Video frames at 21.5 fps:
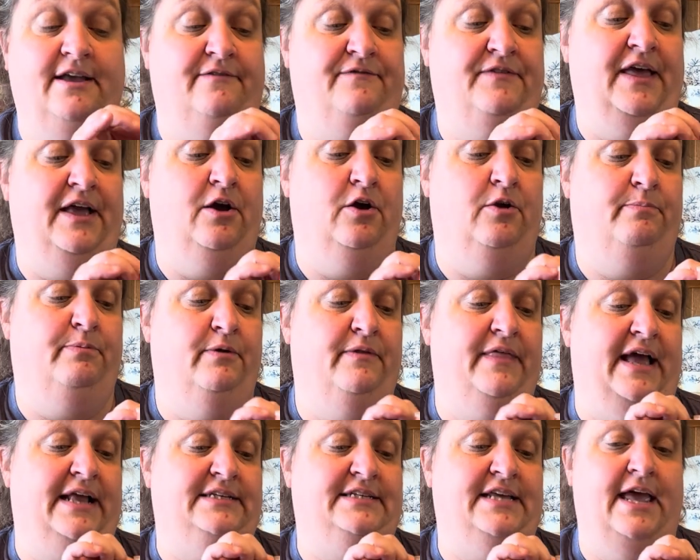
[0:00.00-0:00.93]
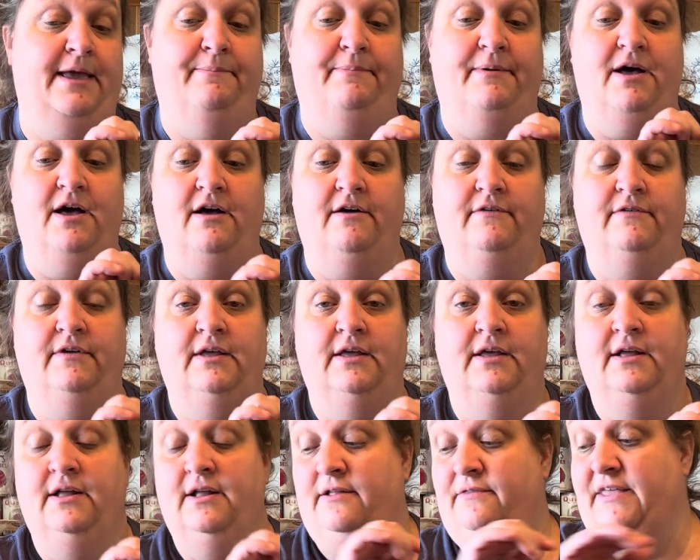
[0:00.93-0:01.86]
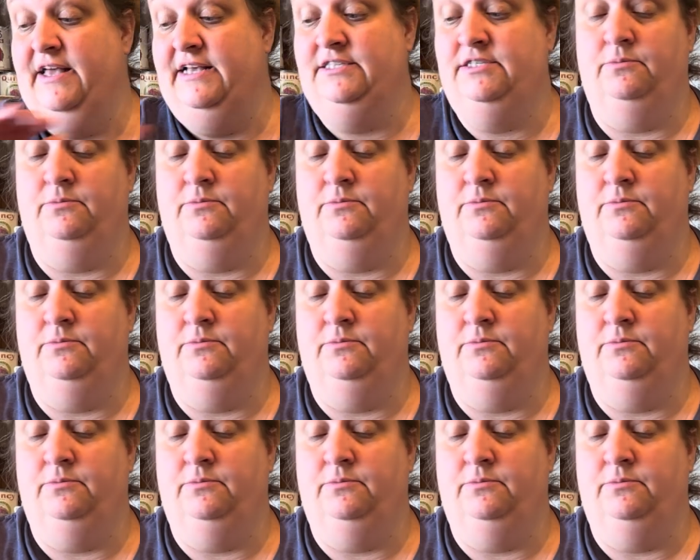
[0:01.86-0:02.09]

If they go to pull that tape off, that's